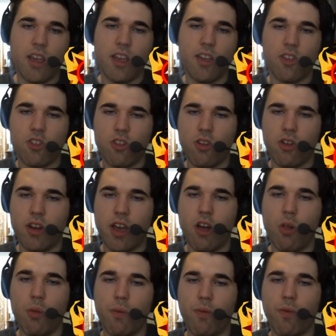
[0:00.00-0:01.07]
It should
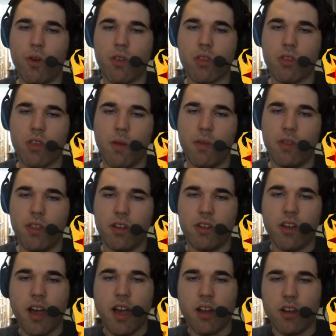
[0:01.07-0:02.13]
help for some of the
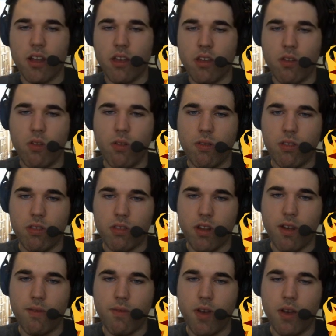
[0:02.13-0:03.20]
tactical
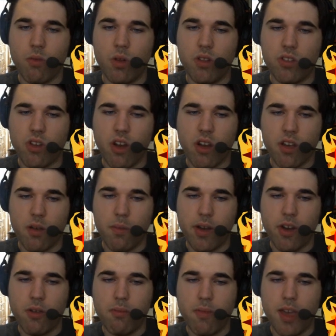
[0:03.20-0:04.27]
stuff I will talk
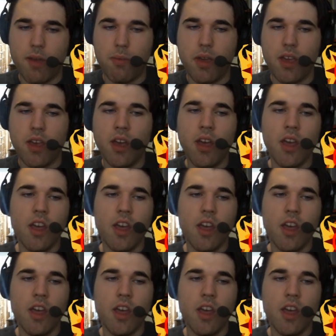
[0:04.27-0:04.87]
about maybe,